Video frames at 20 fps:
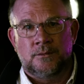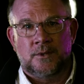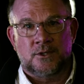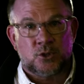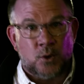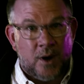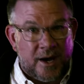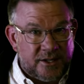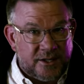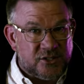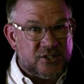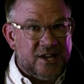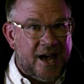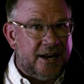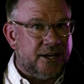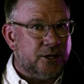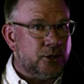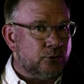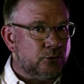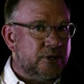and so I
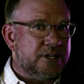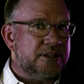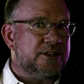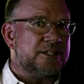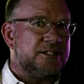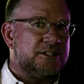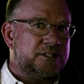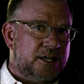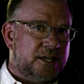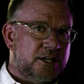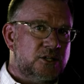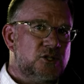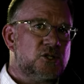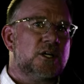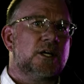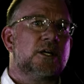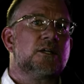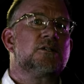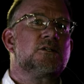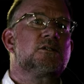decided to read the
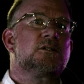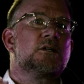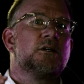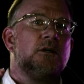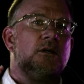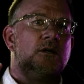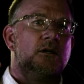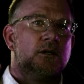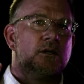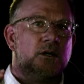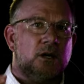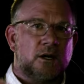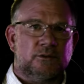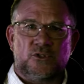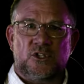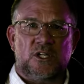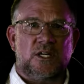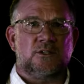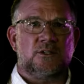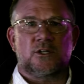teachings
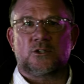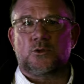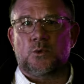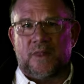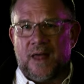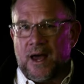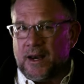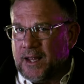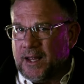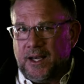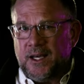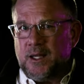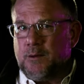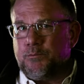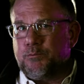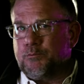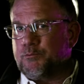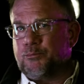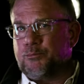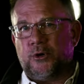of Jesus without any
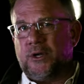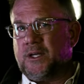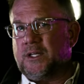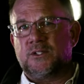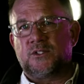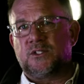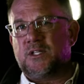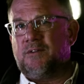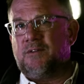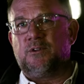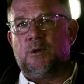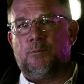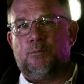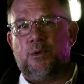preconceived